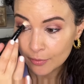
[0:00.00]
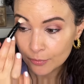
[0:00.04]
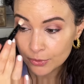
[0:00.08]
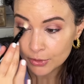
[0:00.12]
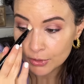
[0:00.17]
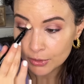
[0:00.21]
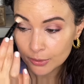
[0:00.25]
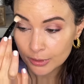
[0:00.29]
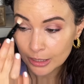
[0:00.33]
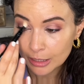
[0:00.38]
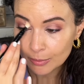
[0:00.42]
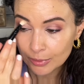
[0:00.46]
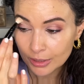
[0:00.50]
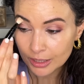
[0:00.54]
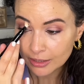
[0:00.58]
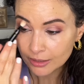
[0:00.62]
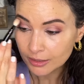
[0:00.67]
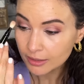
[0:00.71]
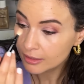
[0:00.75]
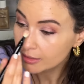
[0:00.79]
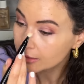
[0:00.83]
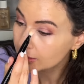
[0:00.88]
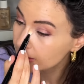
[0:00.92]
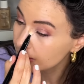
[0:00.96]
You know what I
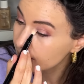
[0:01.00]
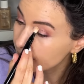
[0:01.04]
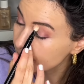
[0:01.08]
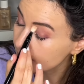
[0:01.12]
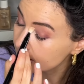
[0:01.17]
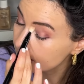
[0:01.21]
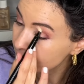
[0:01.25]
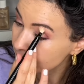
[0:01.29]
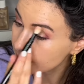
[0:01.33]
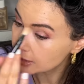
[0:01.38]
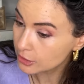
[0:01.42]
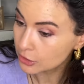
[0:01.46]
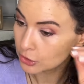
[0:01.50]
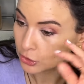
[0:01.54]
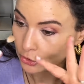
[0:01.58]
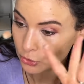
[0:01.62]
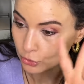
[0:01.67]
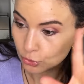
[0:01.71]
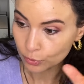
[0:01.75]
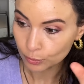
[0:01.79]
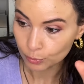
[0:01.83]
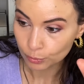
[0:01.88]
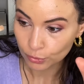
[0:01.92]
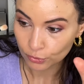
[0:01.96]
mean? Like, it needs
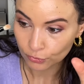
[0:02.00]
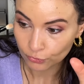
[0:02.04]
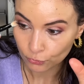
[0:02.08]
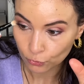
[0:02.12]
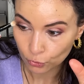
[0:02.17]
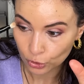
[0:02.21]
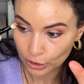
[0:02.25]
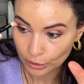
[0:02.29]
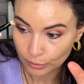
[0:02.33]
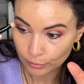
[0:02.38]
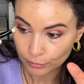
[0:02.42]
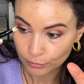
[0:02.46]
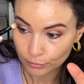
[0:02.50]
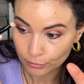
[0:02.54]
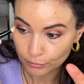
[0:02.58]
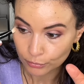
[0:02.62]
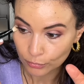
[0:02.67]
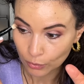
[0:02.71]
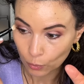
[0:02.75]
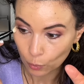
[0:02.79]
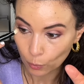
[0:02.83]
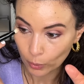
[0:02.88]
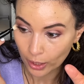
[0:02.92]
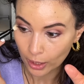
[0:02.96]
to perform
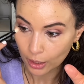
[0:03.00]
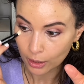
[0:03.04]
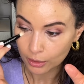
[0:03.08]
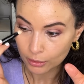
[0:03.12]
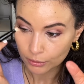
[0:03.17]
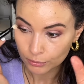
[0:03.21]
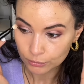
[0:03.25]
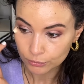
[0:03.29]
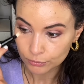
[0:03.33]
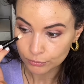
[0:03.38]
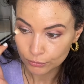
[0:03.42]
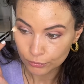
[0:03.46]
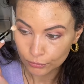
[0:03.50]
well.